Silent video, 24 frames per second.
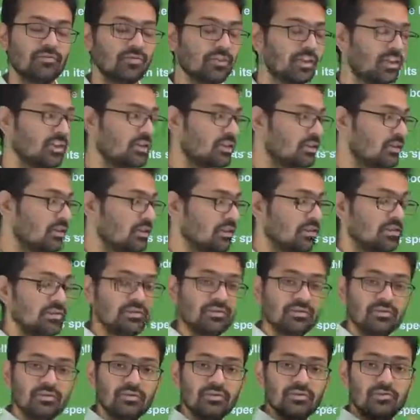that
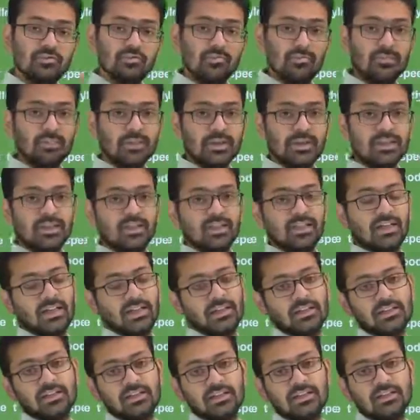by
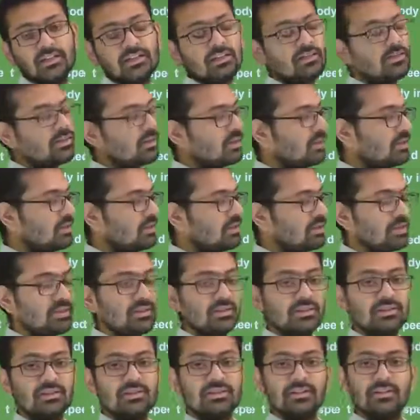calculating your
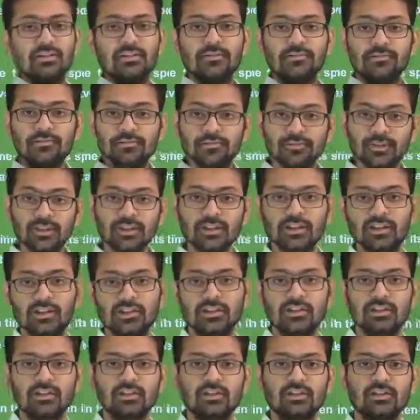distance with